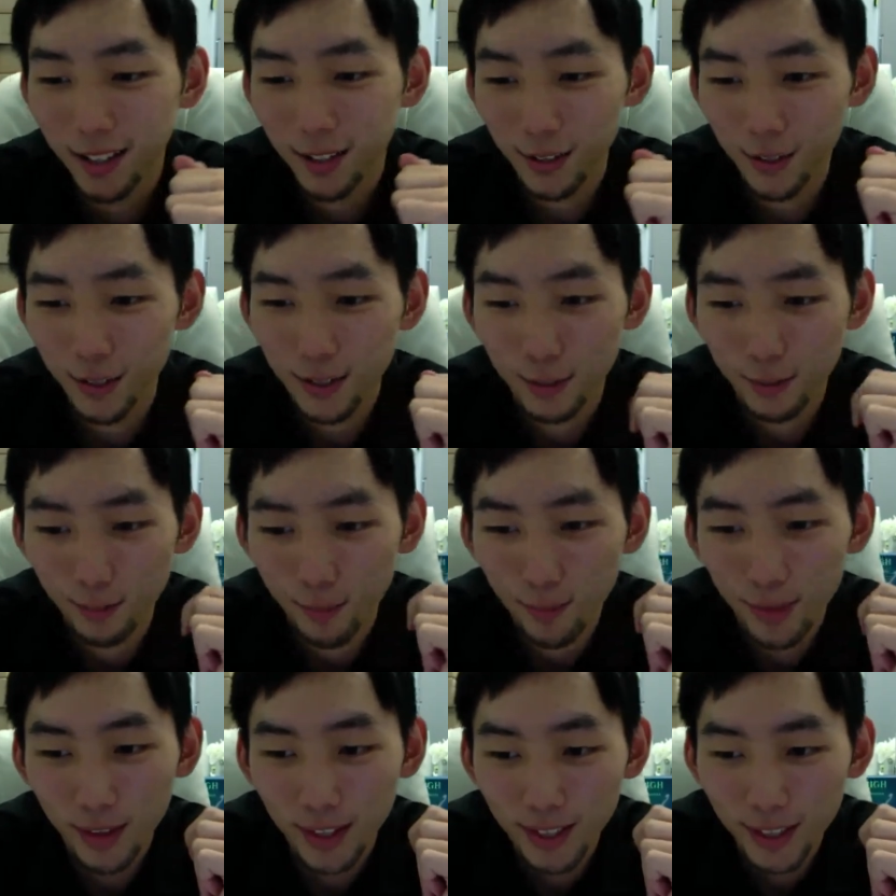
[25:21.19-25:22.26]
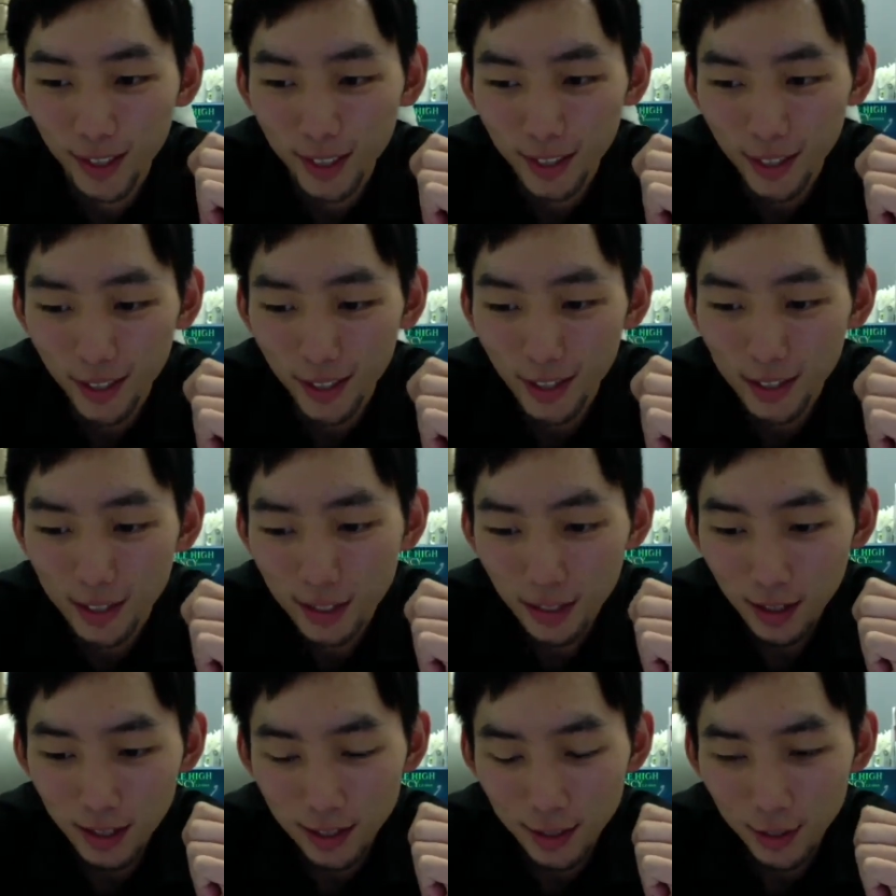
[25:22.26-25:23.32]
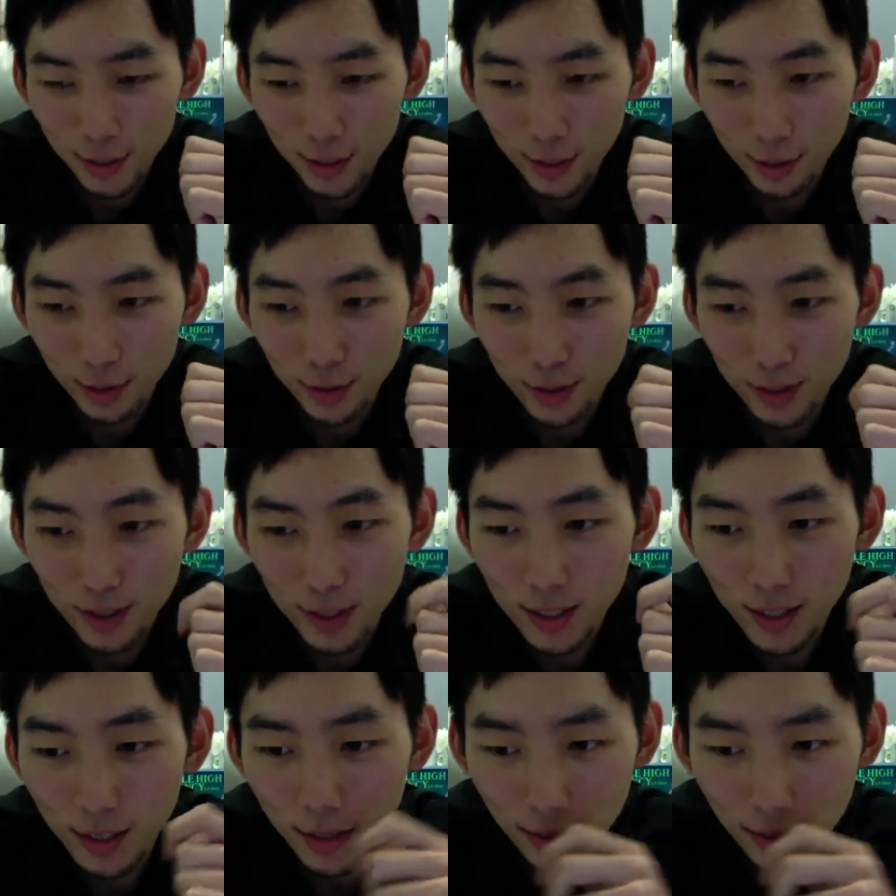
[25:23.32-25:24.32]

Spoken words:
Awesome. That's good news.